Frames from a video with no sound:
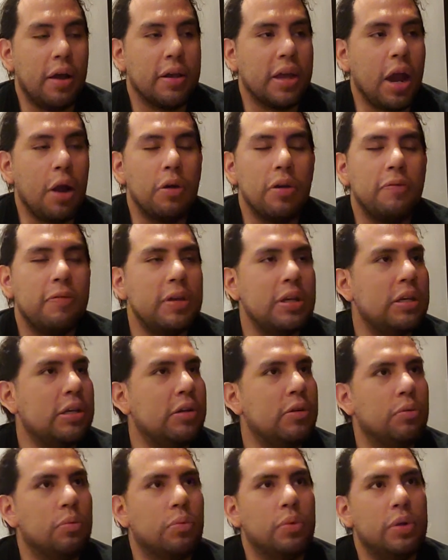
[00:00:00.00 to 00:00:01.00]
Gary
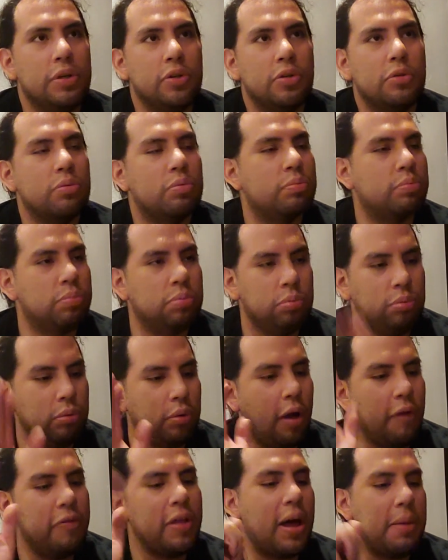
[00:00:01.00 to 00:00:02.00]
V, which,
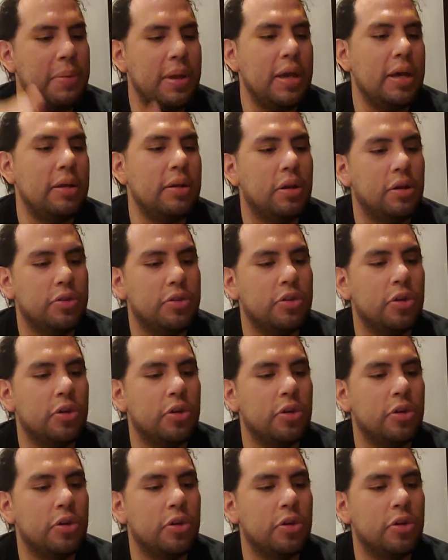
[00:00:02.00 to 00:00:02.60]
love that man,